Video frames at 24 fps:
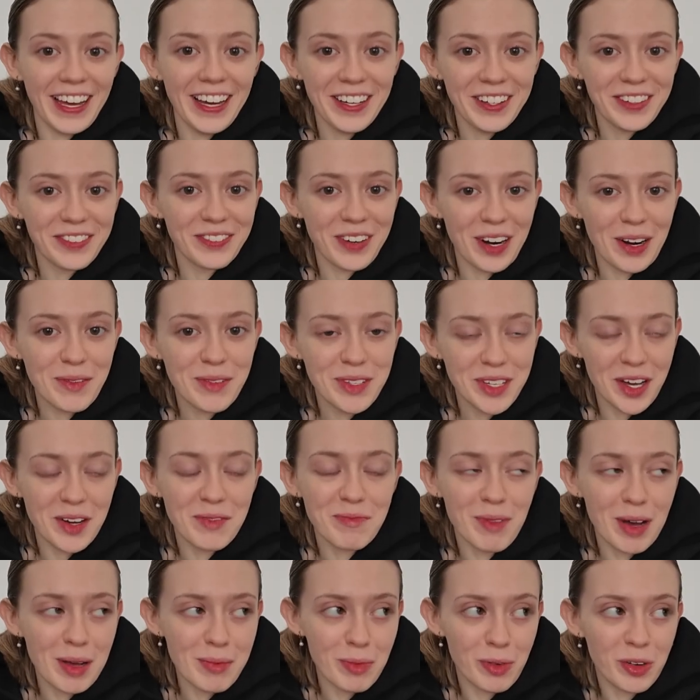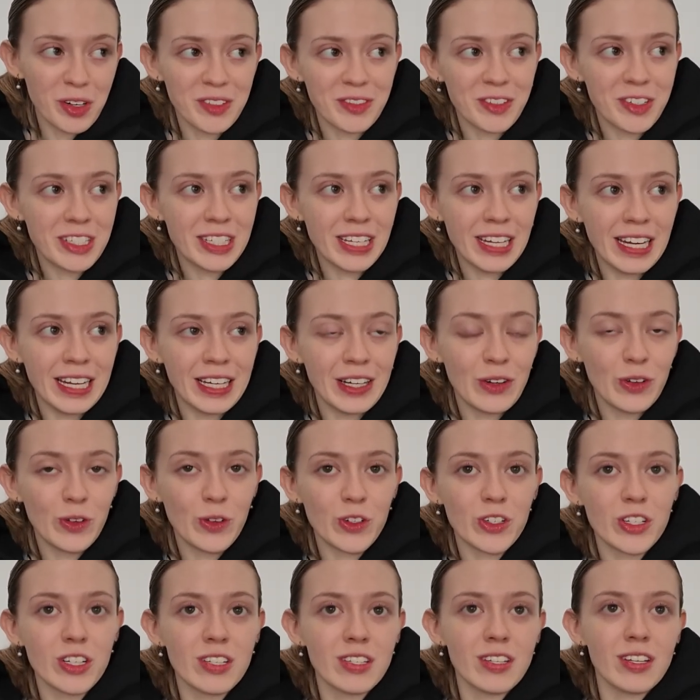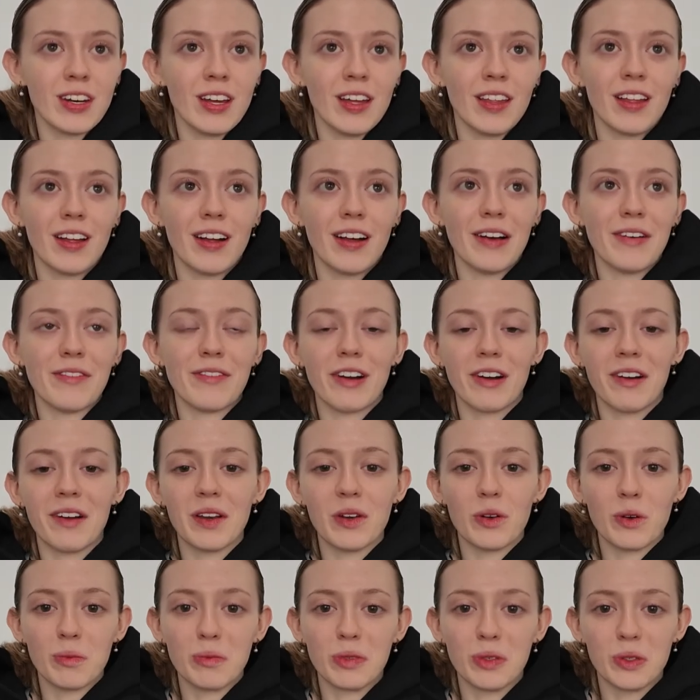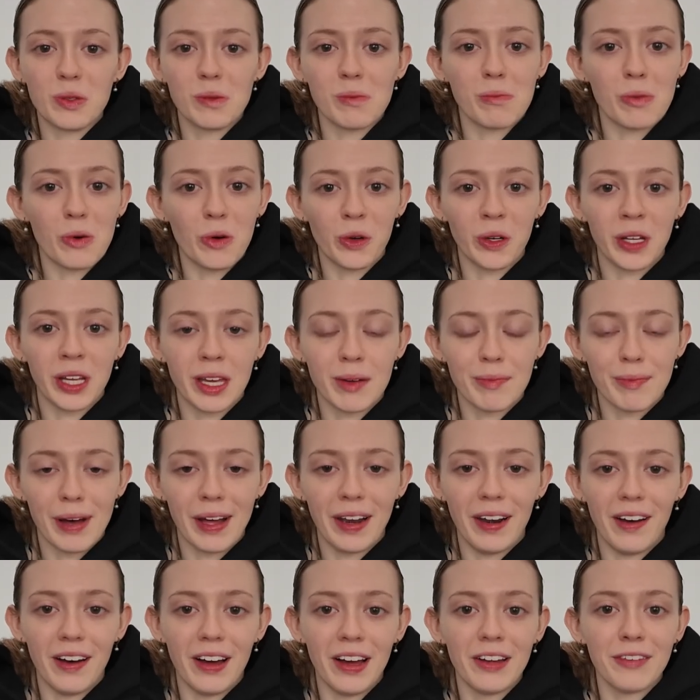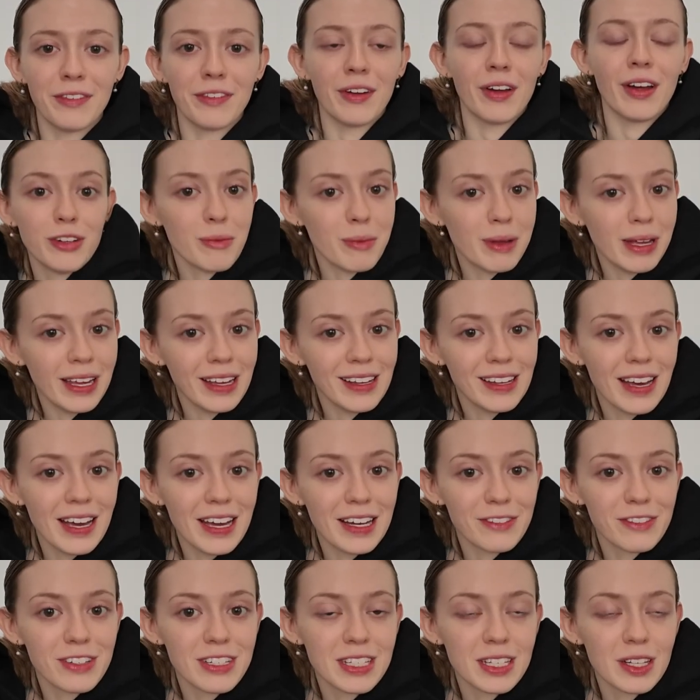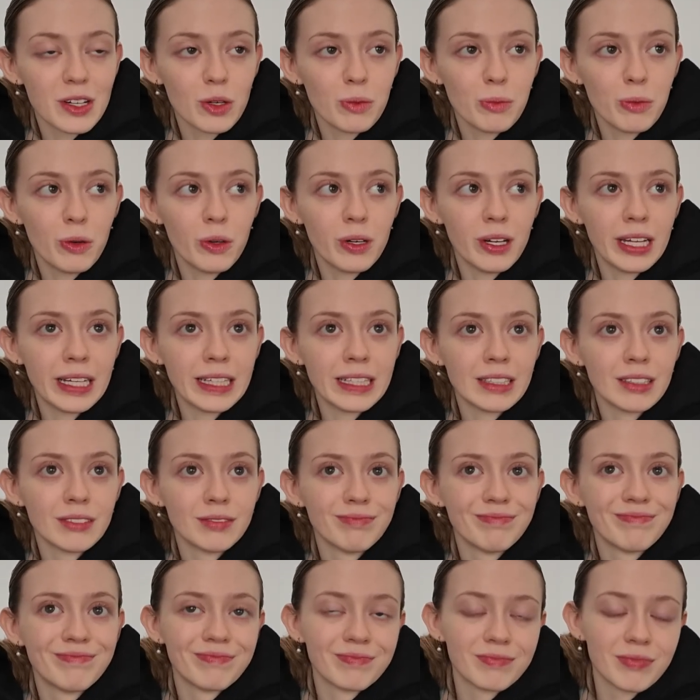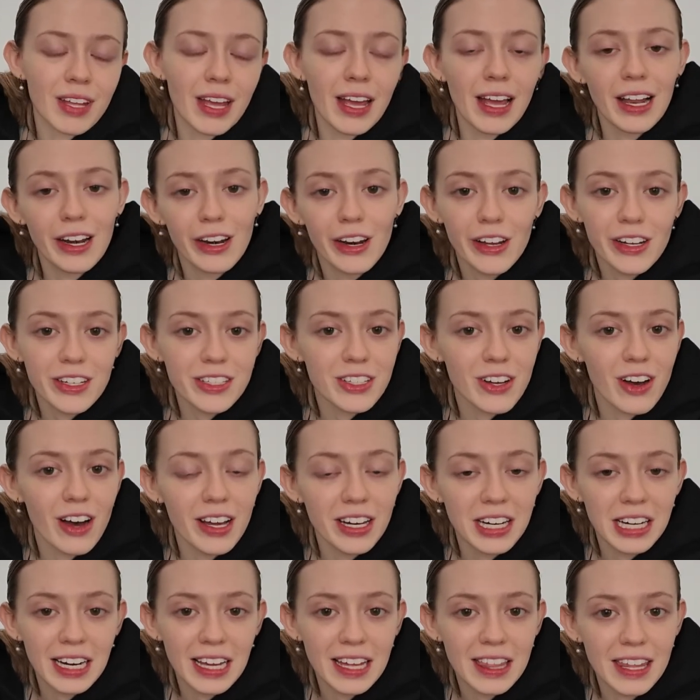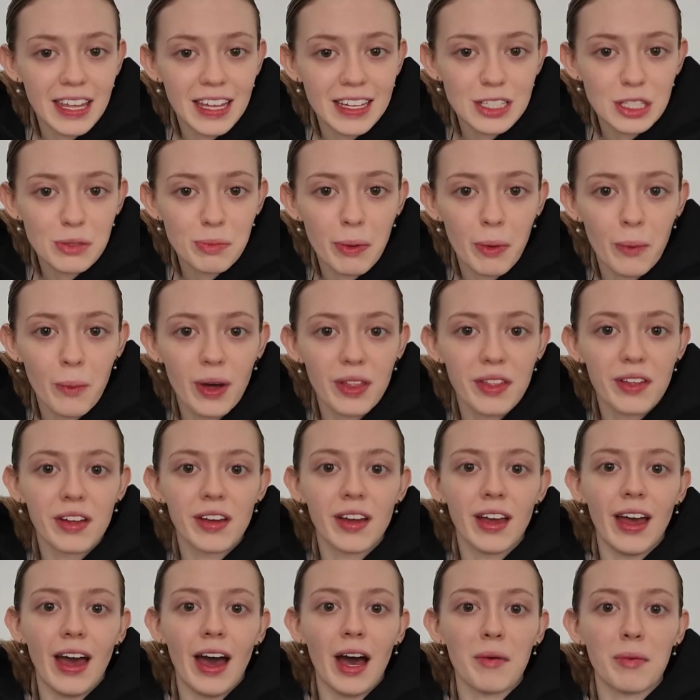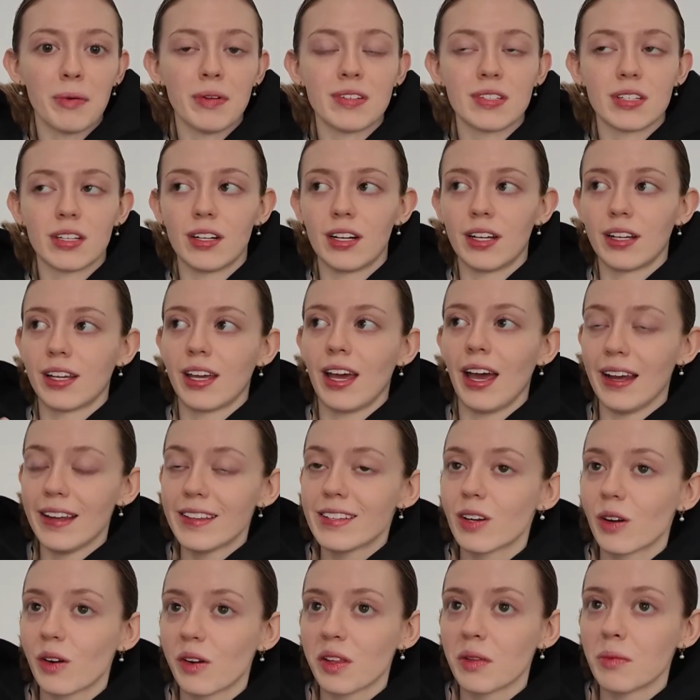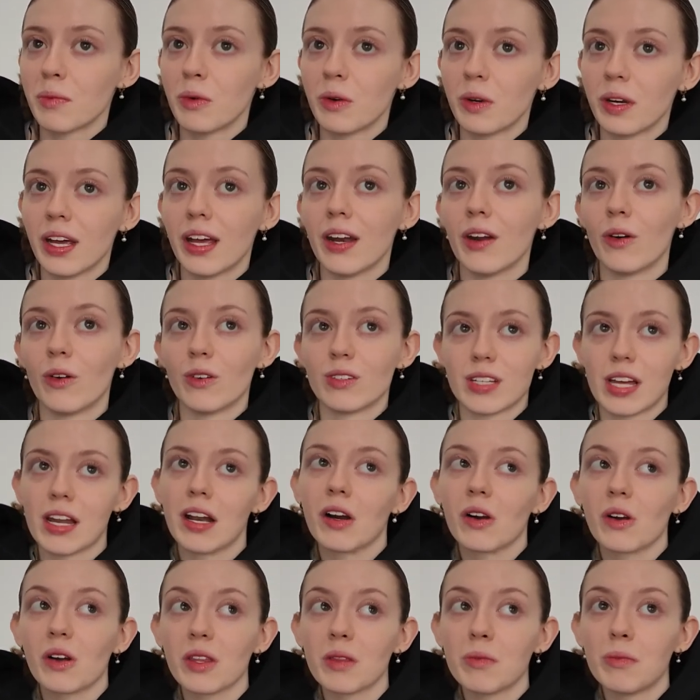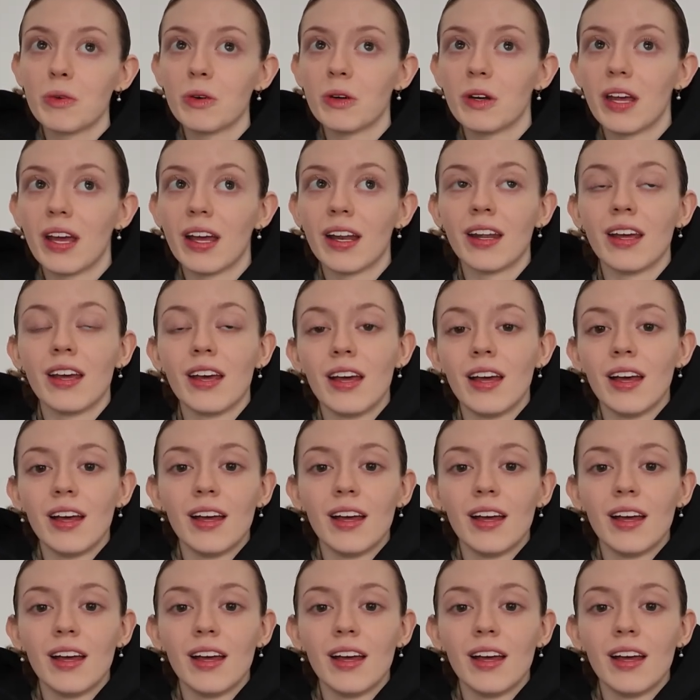that wraps up my morning routine, or just another very normal morning in my life. For me, every single morning, it looks kind of like this, but whether it happens at like 8 o'clock in the morning or 10 o'clock in the morning